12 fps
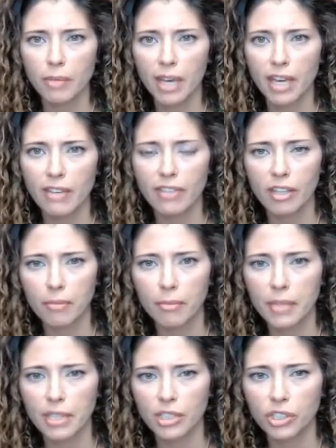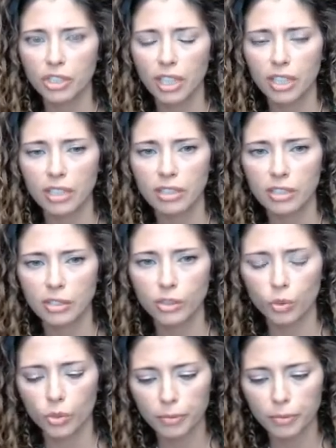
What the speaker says: avium is shed in the stool.